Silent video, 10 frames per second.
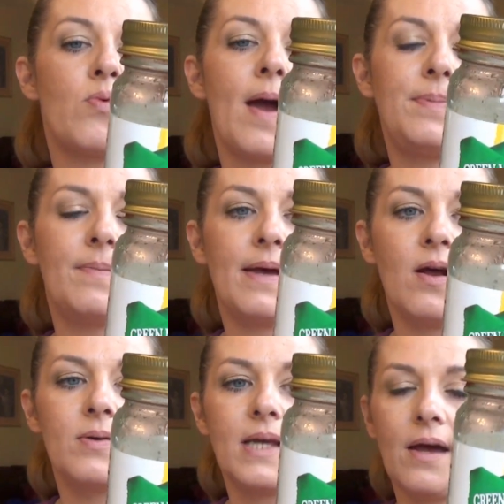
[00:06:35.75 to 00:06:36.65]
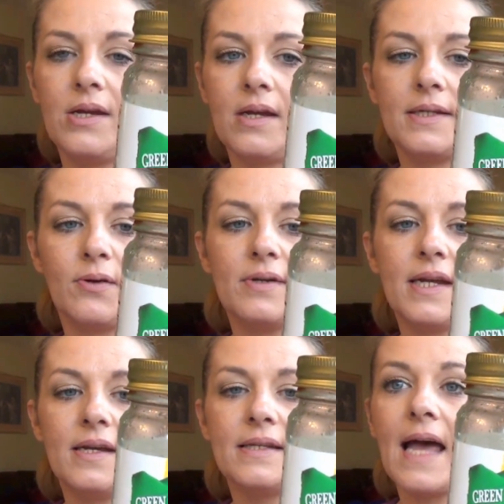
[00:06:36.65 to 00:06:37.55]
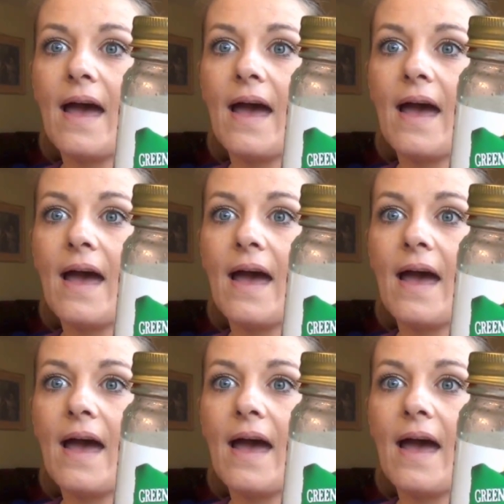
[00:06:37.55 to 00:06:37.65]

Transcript: ripe tomatoes, onions, tortillas,